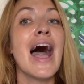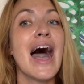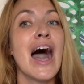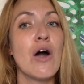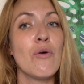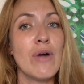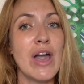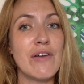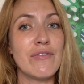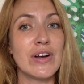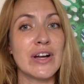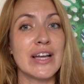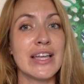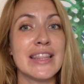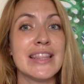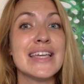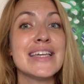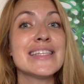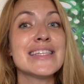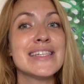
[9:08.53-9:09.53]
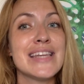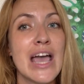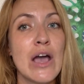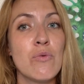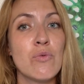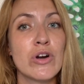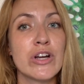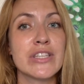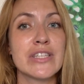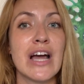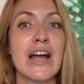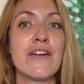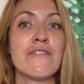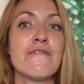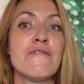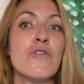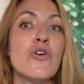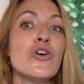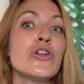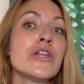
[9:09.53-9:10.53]
However, these networks
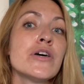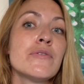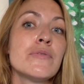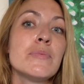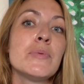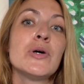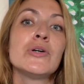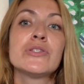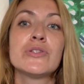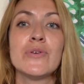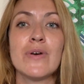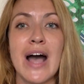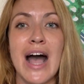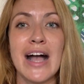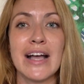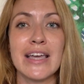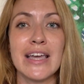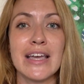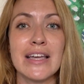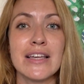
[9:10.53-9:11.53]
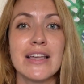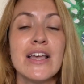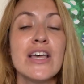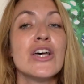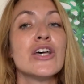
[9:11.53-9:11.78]
are vulnerable to hacking,